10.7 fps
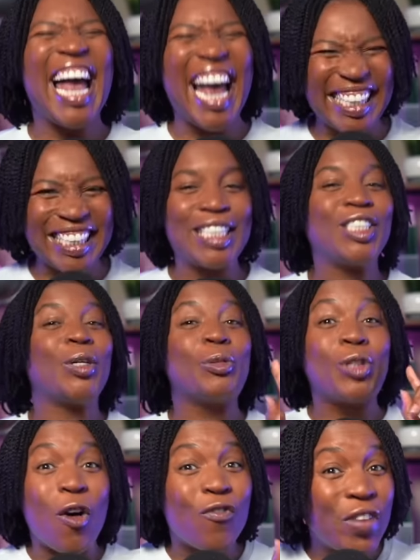Excellent. So
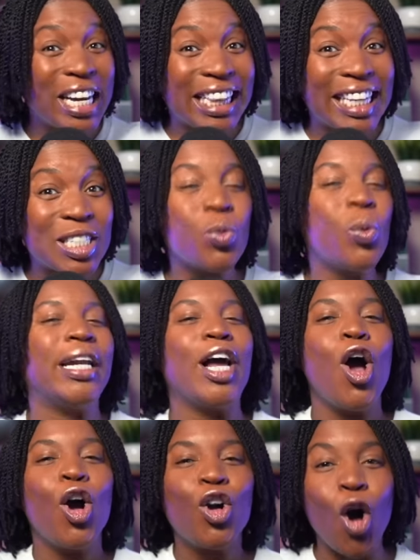don't forget this one.
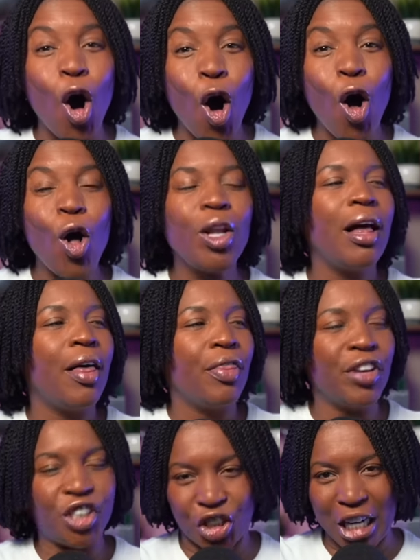Call
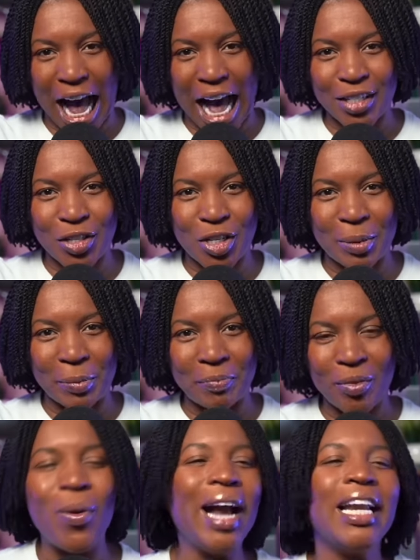the shots.
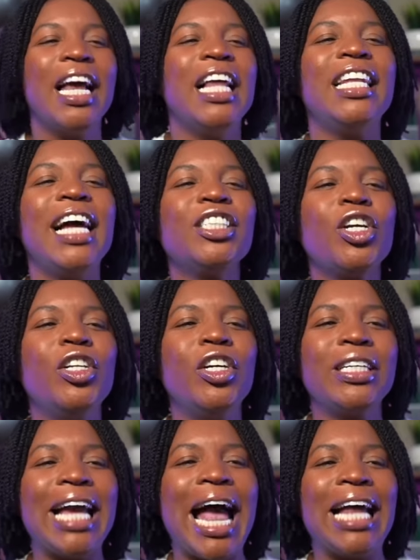All right. Let's
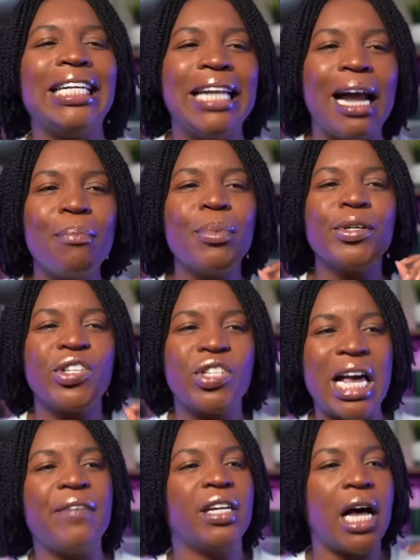look at number
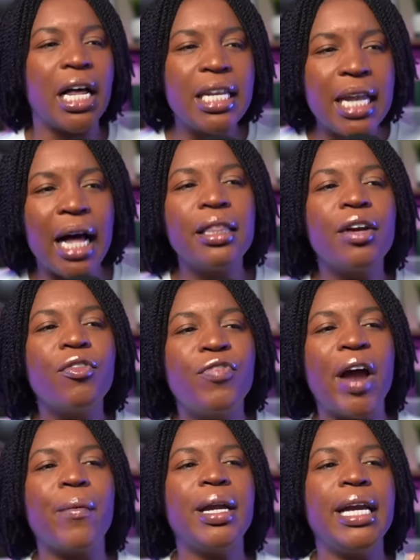seven, another
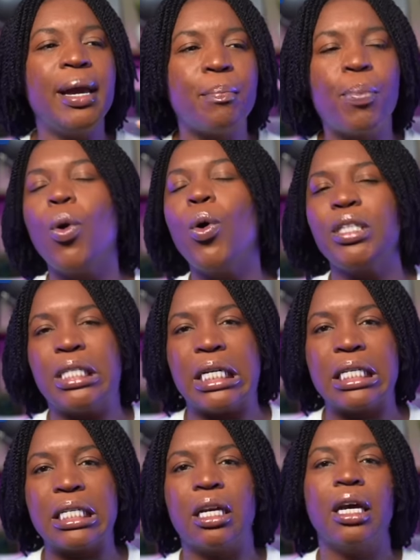very
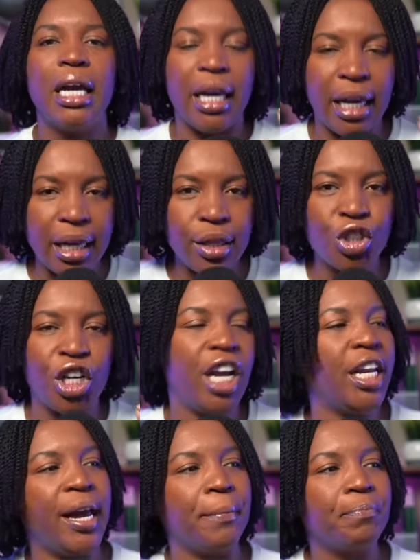important English
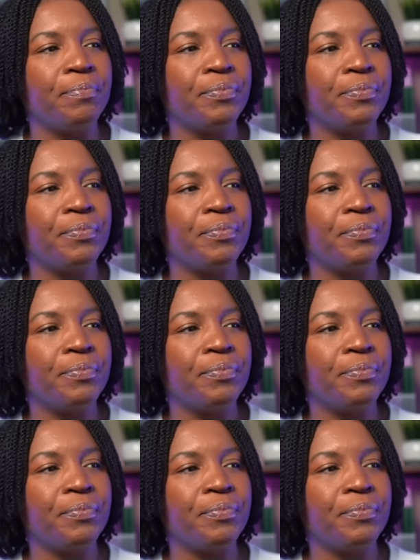idiom.